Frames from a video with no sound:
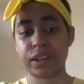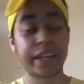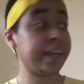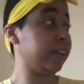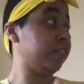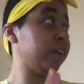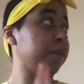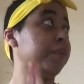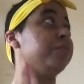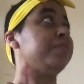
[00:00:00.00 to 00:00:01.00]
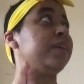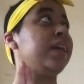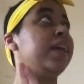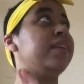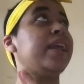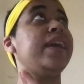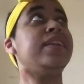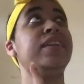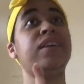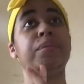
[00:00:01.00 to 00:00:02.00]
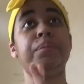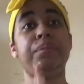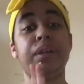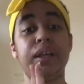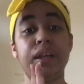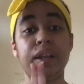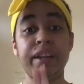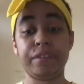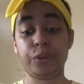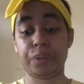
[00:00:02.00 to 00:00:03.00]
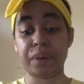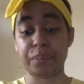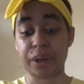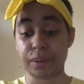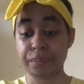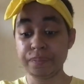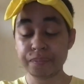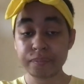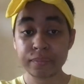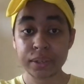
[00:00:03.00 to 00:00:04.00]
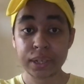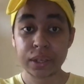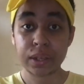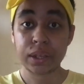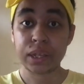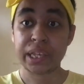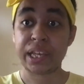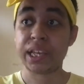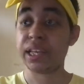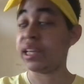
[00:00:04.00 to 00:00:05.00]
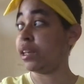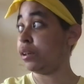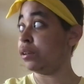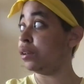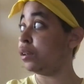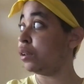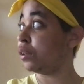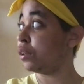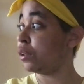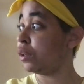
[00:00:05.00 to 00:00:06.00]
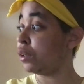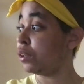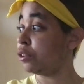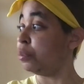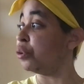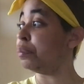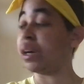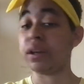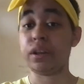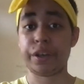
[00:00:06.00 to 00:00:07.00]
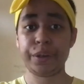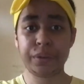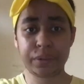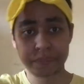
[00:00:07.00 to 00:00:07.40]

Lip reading: Like at the time of saying this, I'm living with my mum here in small bungalow.